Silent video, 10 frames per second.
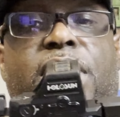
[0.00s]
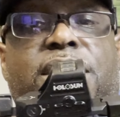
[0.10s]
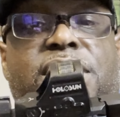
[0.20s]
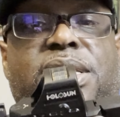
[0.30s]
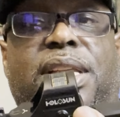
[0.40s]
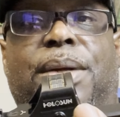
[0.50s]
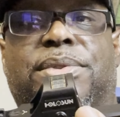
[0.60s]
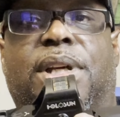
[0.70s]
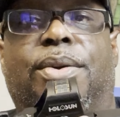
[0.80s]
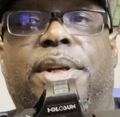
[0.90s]
This slide was
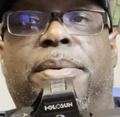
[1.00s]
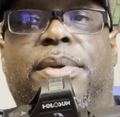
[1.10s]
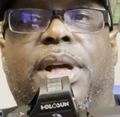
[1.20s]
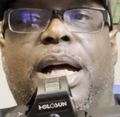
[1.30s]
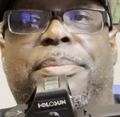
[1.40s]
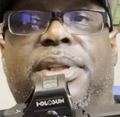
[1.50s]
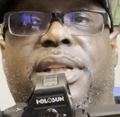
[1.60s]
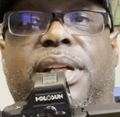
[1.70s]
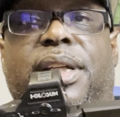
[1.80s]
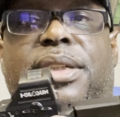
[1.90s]
already optic
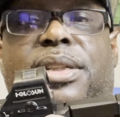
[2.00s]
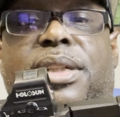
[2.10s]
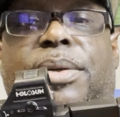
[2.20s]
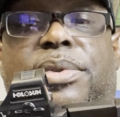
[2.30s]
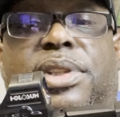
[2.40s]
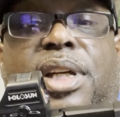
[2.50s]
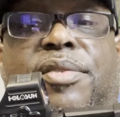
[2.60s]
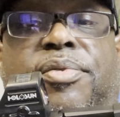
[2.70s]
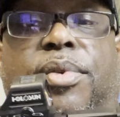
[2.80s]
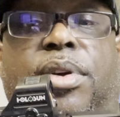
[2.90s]
cut. It was cut
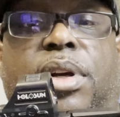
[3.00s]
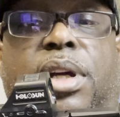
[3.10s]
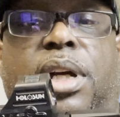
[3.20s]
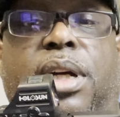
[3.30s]
for